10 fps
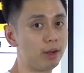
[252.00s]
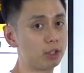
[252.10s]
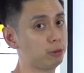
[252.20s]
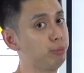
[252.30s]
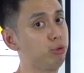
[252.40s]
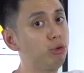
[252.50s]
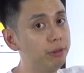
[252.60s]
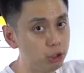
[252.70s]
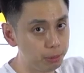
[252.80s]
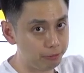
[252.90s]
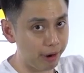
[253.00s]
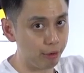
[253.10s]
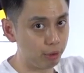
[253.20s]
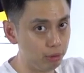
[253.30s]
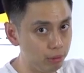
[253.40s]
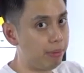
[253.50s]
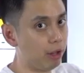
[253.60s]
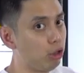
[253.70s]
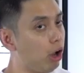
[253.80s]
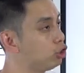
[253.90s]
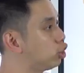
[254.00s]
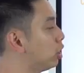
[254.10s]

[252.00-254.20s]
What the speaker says: what's proven to be viral, but not